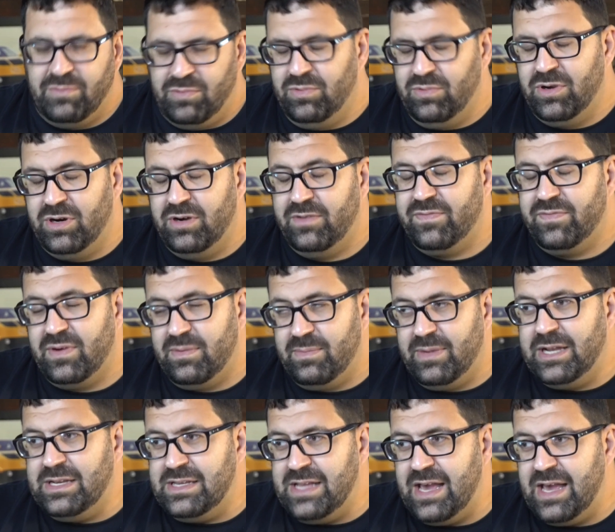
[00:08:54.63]
learned from
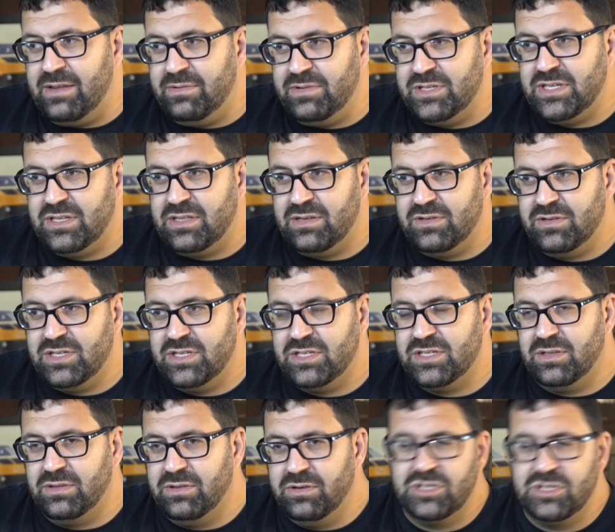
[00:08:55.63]
my dad, was that there is a
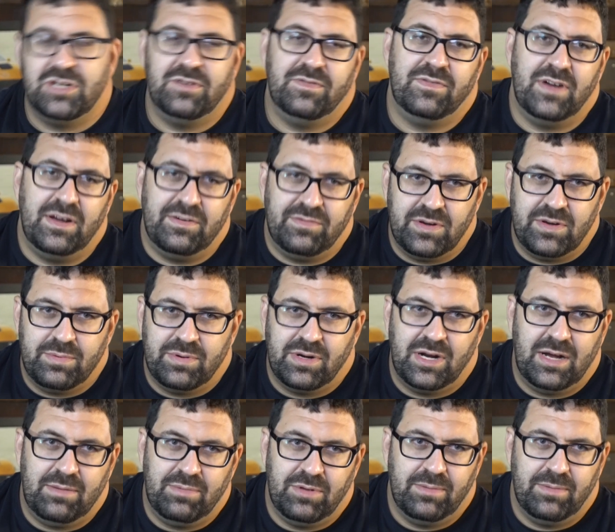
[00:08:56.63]
solution for every
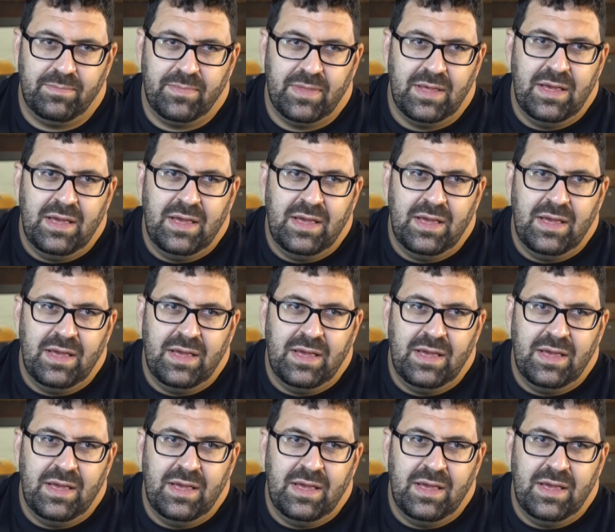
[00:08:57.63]
problem.